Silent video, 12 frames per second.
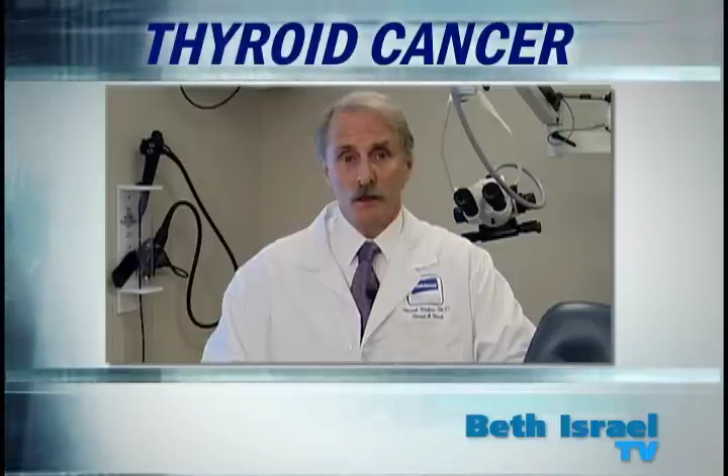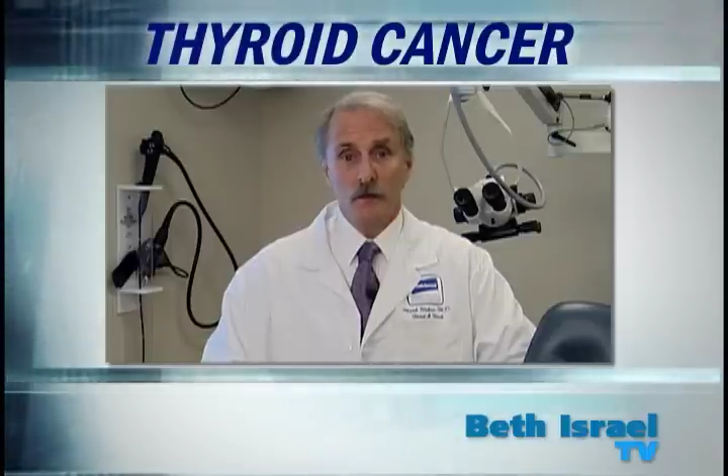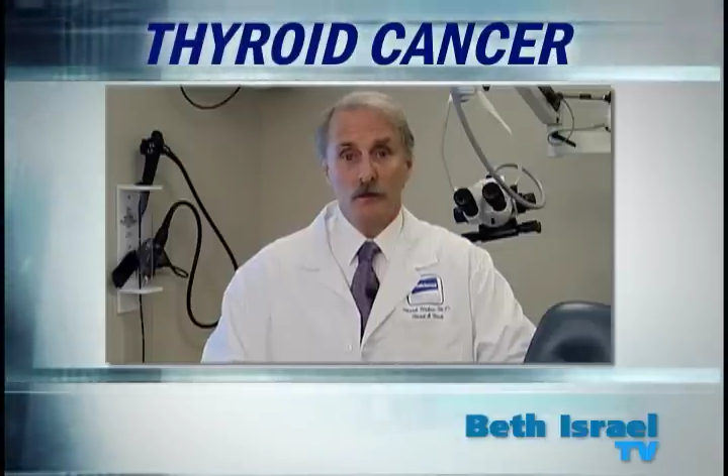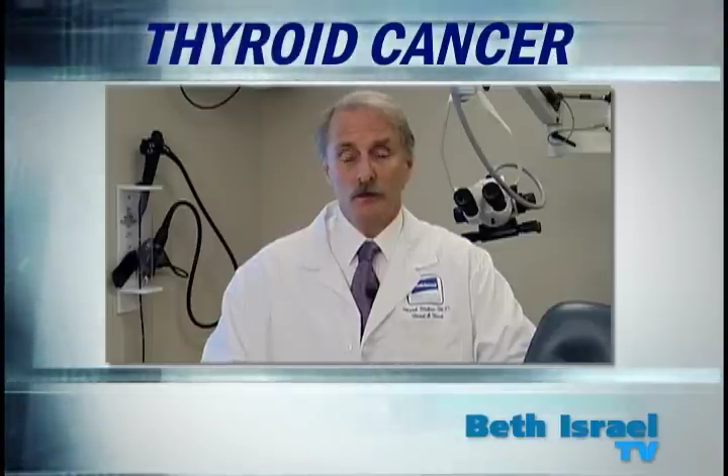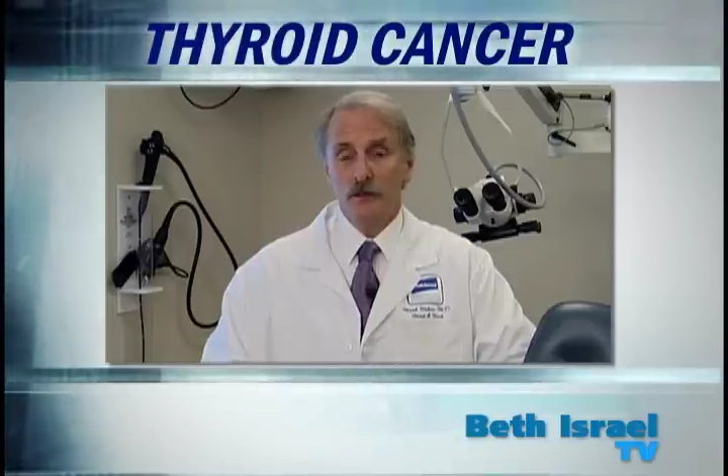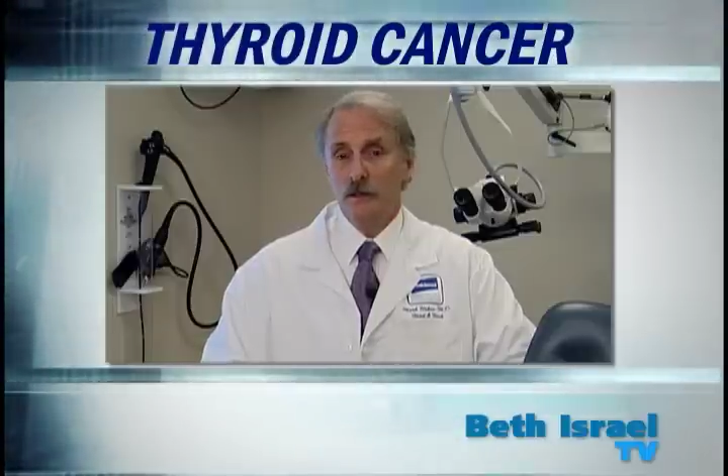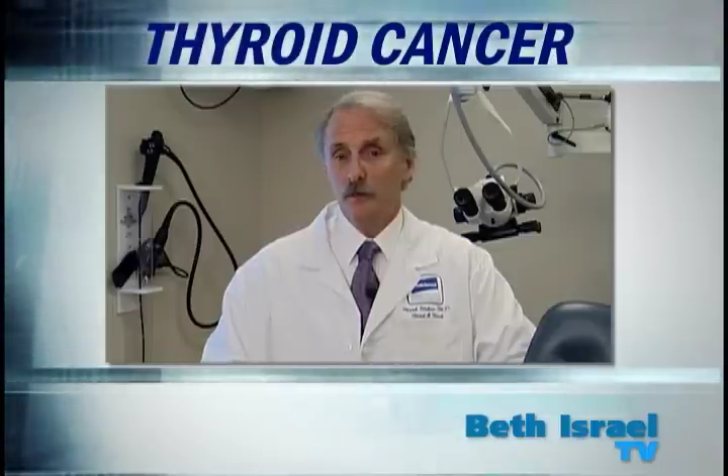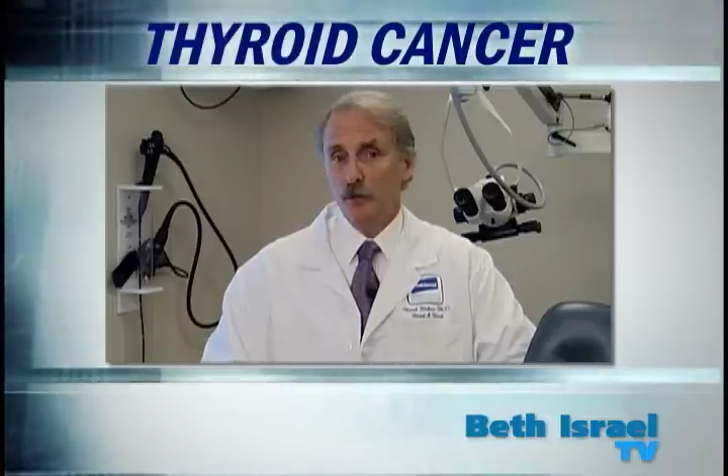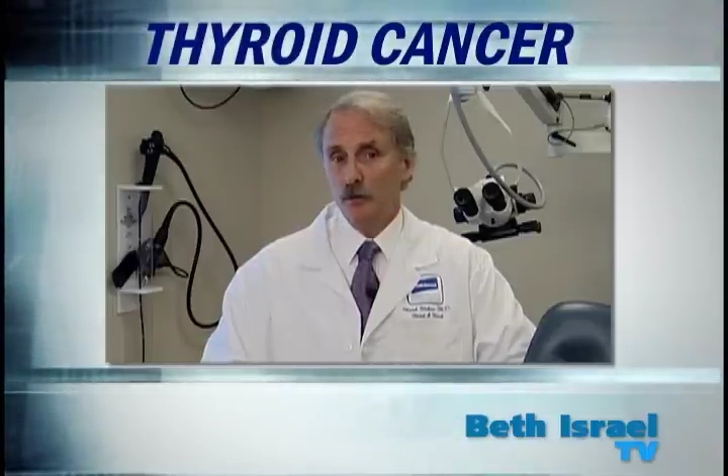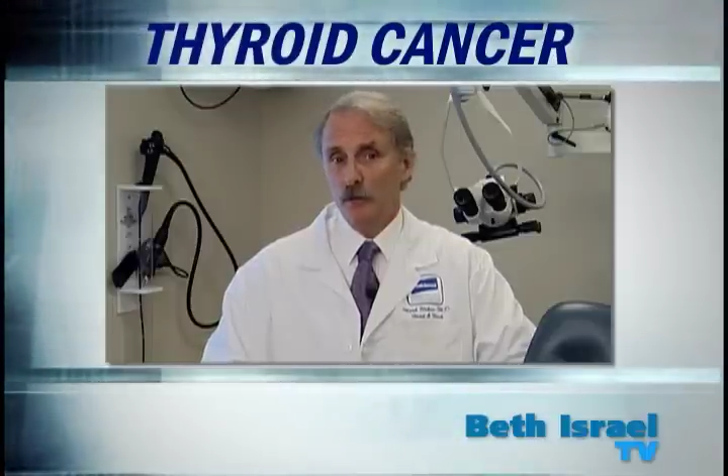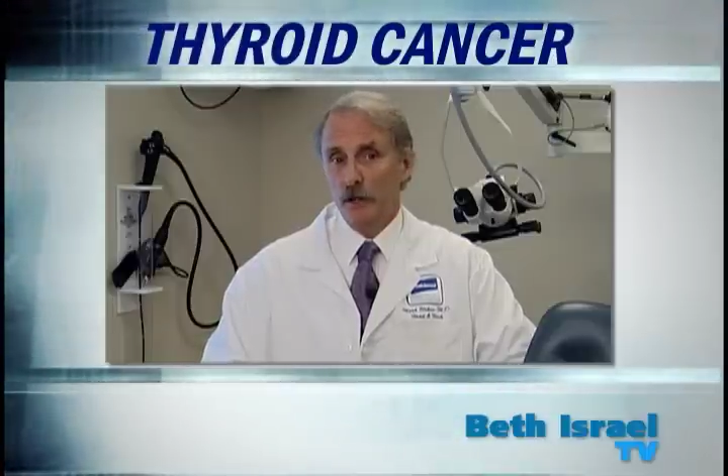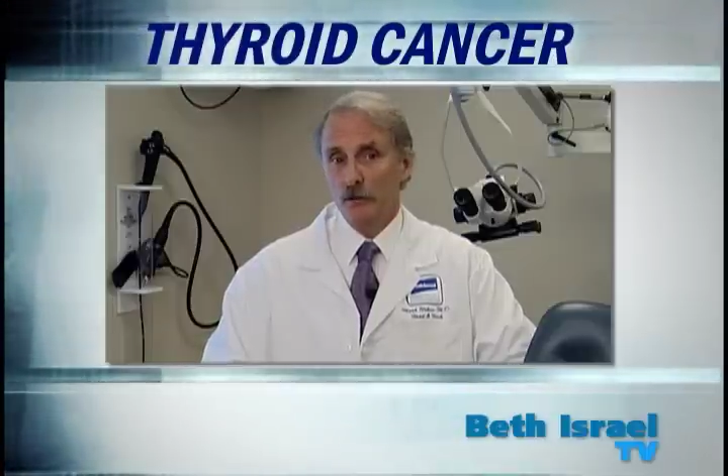under the
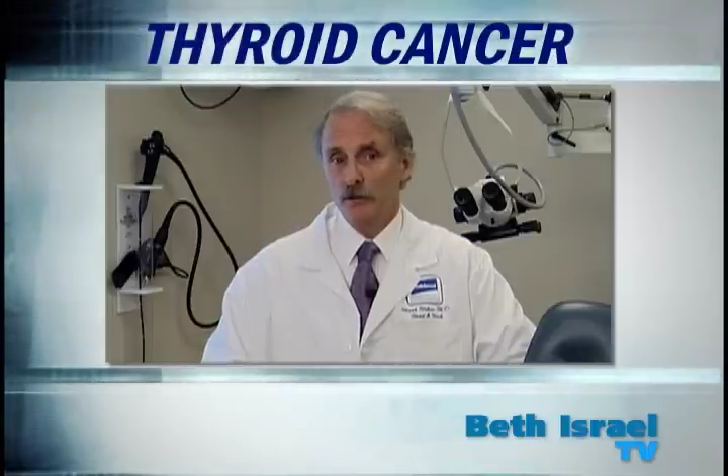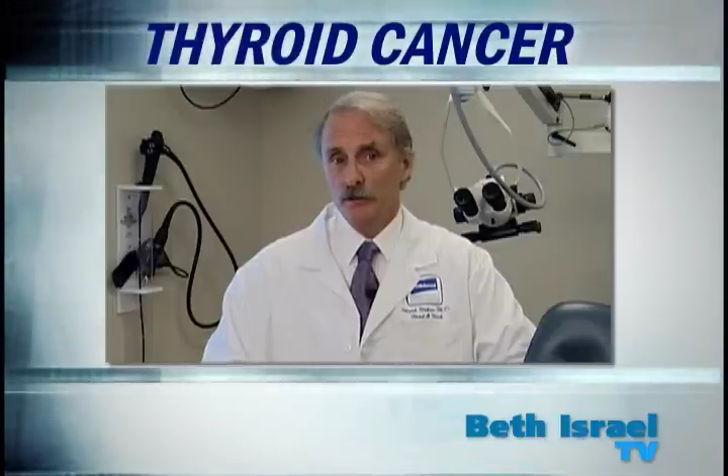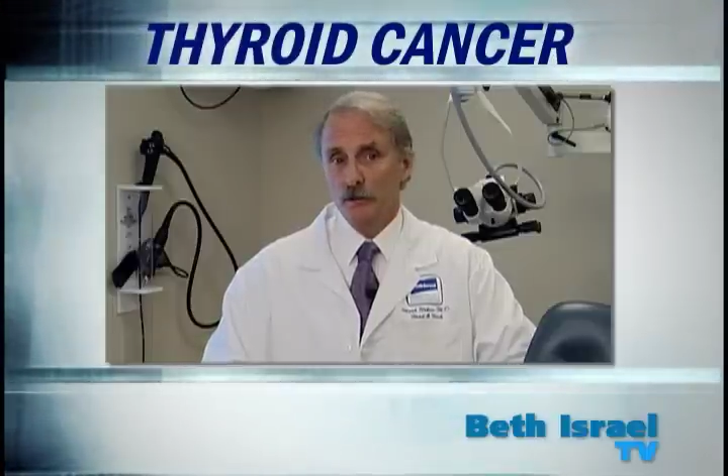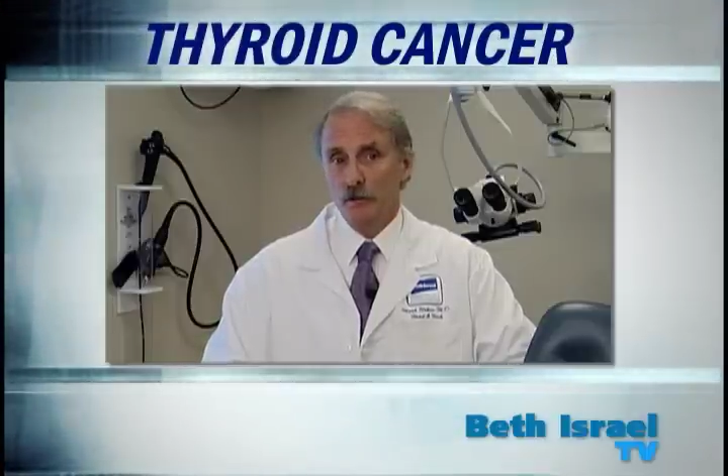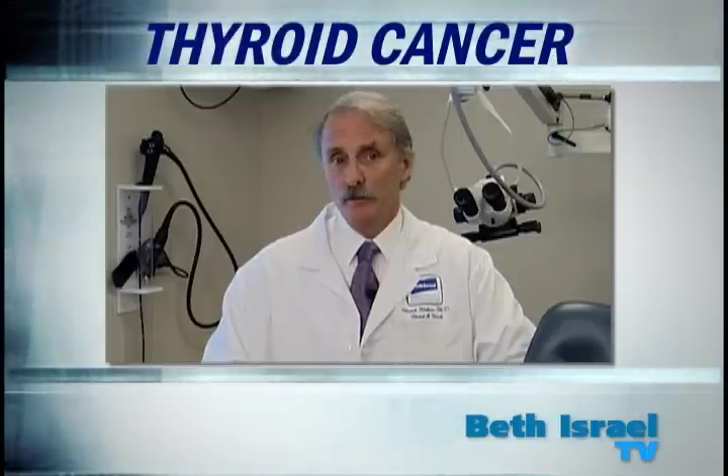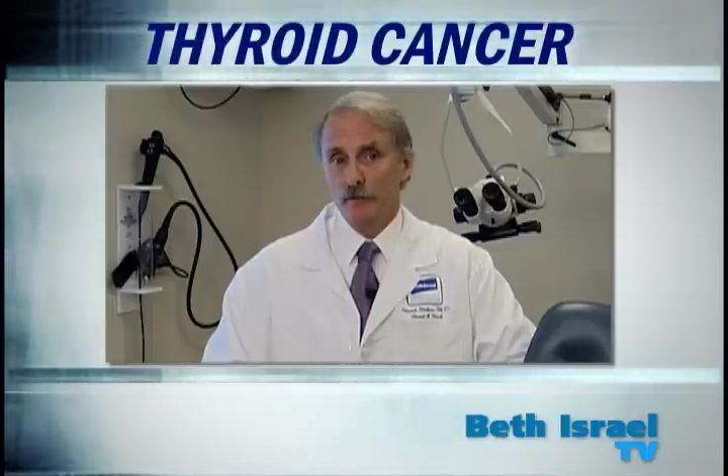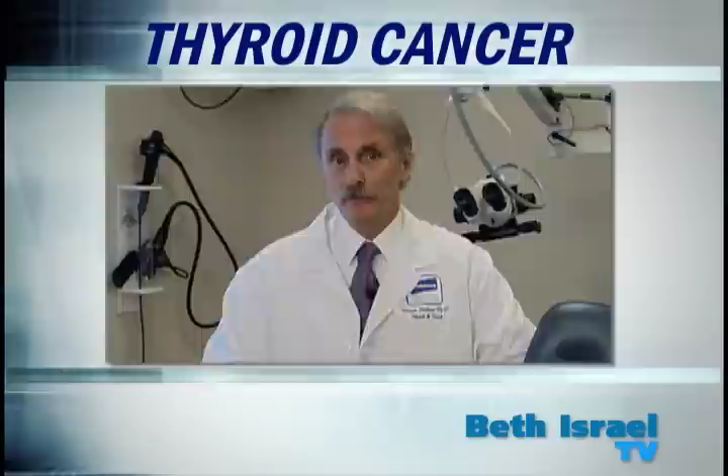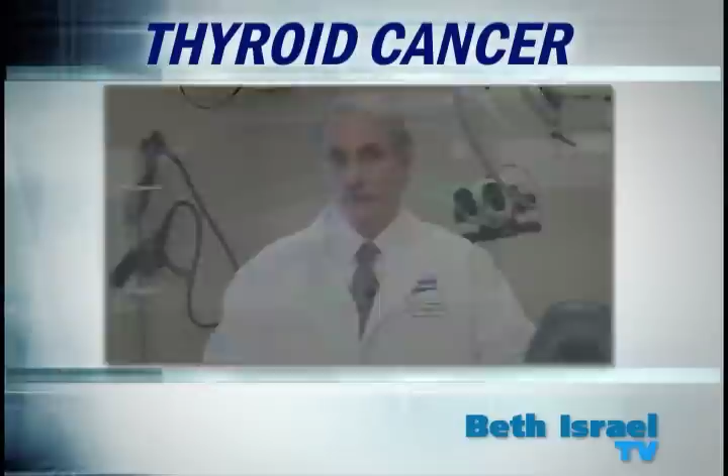typical microscope.